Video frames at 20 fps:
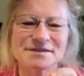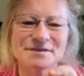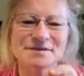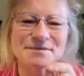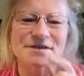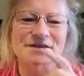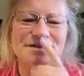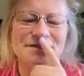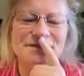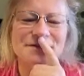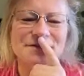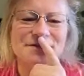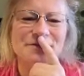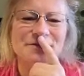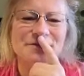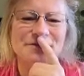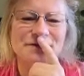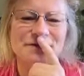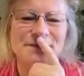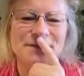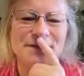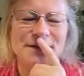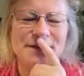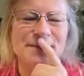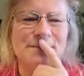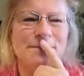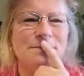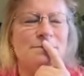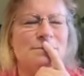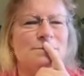something just occurred to me
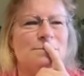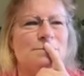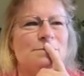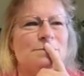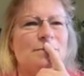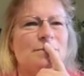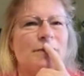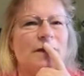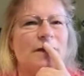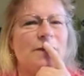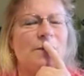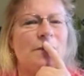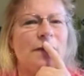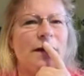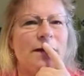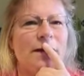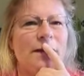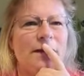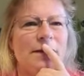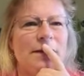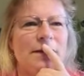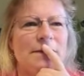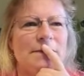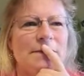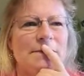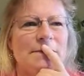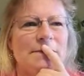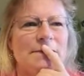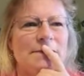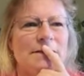where
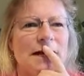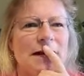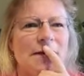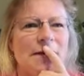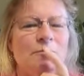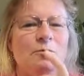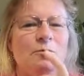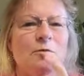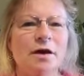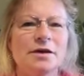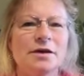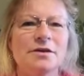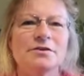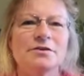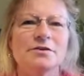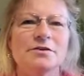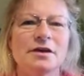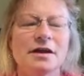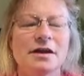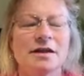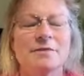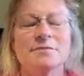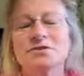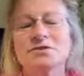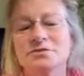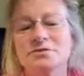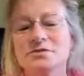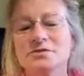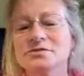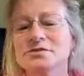I wonder, and I'm
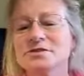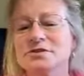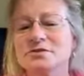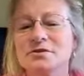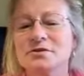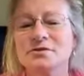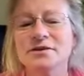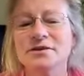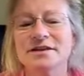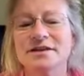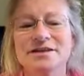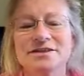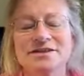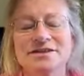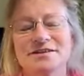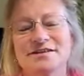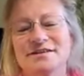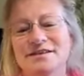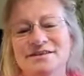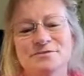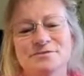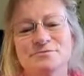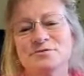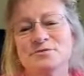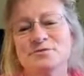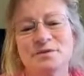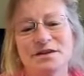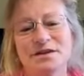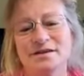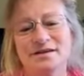sure there's a correlation. This
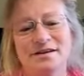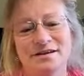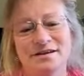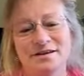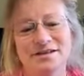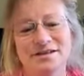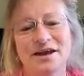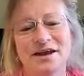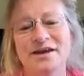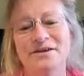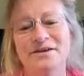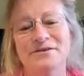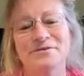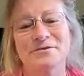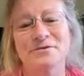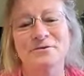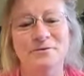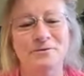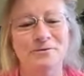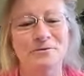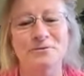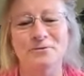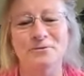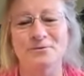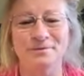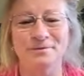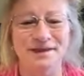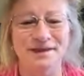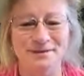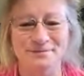would be an entire
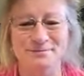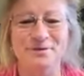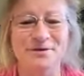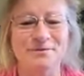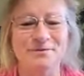whole, like Please.